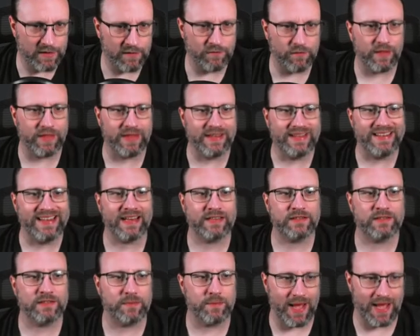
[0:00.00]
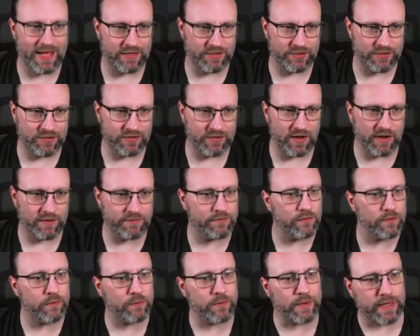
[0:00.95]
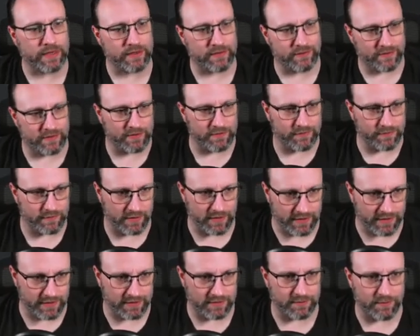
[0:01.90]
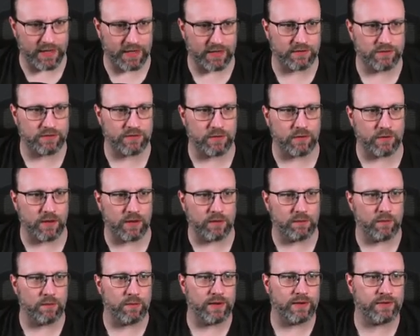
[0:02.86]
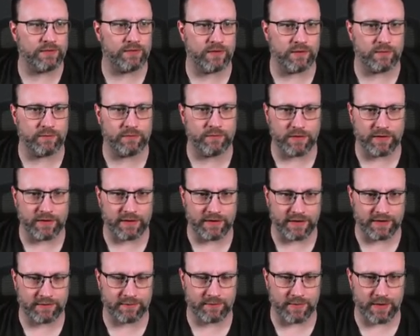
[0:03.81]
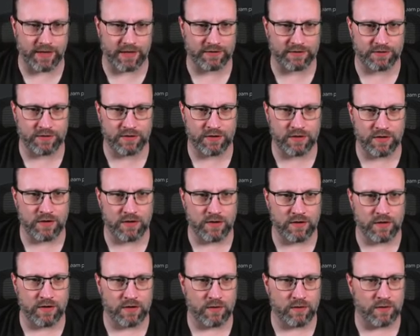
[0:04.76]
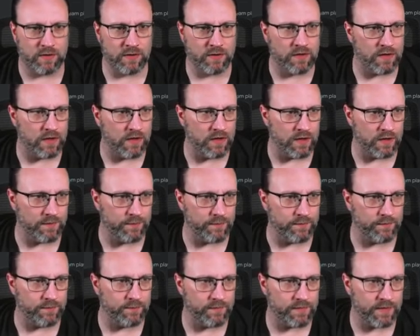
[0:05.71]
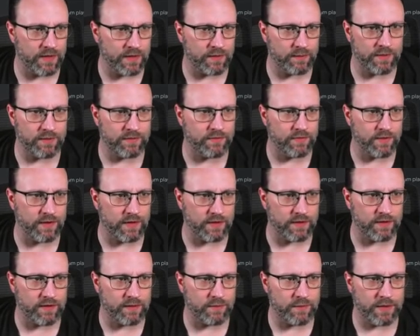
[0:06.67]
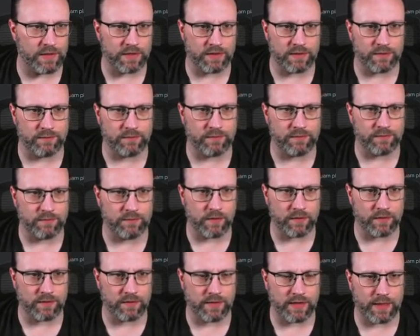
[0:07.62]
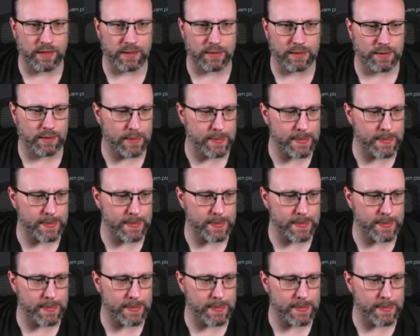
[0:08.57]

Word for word: For the next match. Not for a week, it says for the next match. So I will rest him for the next match. That'll be fine. Let me mark that.